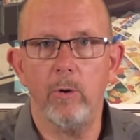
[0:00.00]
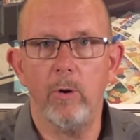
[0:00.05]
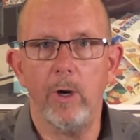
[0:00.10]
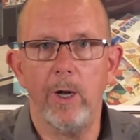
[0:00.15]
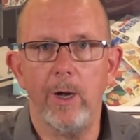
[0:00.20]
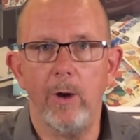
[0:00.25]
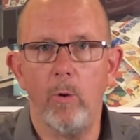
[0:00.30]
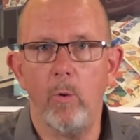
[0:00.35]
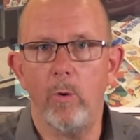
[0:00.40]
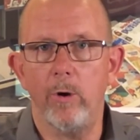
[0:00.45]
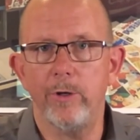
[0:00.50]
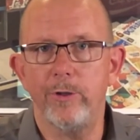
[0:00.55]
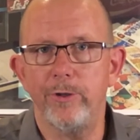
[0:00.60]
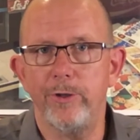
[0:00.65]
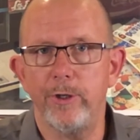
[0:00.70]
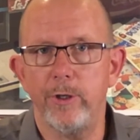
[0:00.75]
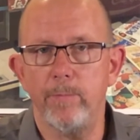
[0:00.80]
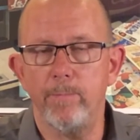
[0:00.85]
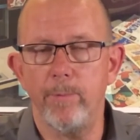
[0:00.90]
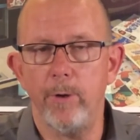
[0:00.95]
or to
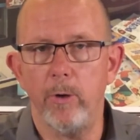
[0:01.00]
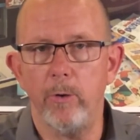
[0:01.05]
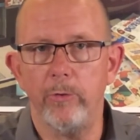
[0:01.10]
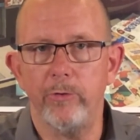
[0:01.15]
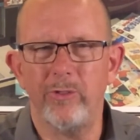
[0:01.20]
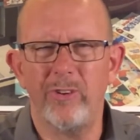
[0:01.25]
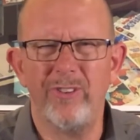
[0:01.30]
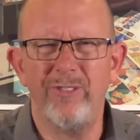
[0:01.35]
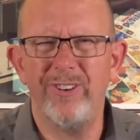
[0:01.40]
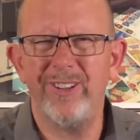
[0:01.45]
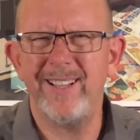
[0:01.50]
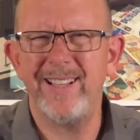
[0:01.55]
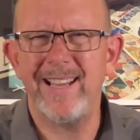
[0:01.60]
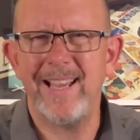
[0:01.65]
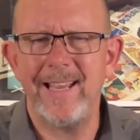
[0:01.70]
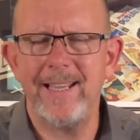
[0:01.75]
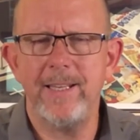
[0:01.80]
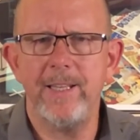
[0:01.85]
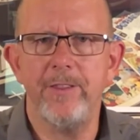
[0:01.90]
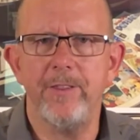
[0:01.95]
your boats or really
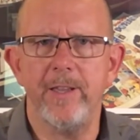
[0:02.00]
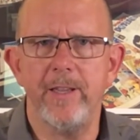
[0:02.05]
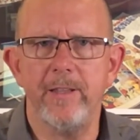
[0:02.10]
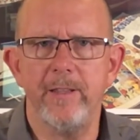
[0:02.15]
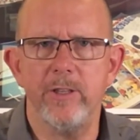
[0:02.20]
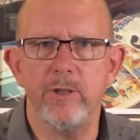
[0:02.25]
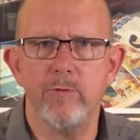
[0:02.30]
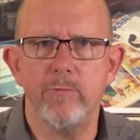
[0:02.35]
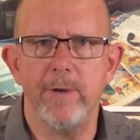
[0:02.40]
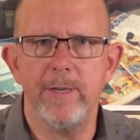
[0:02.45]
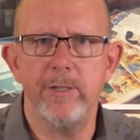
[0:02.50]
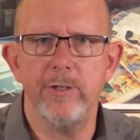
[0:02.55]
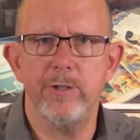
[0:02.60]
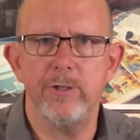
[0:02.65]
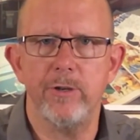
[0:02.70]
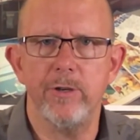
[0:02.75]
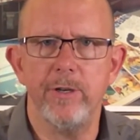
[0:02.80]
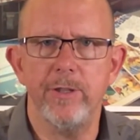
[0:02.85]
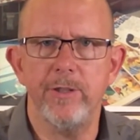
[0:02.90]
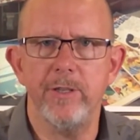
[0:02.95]
anything that's
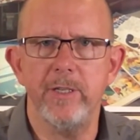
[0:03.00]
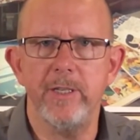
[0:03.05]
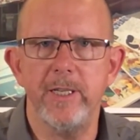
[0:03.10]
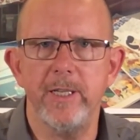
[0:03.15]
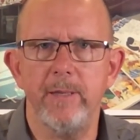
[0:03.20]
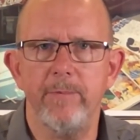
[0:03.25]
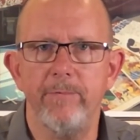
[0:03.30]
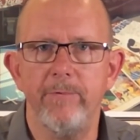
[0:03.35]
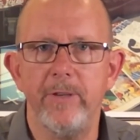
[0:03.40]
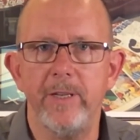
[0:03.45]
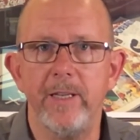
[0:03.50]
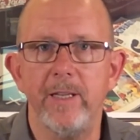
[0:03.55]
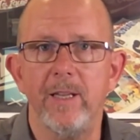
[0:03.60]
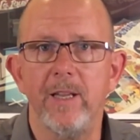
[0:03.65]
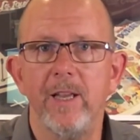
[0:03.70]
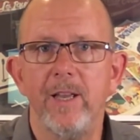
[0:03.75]
registered at the DMV.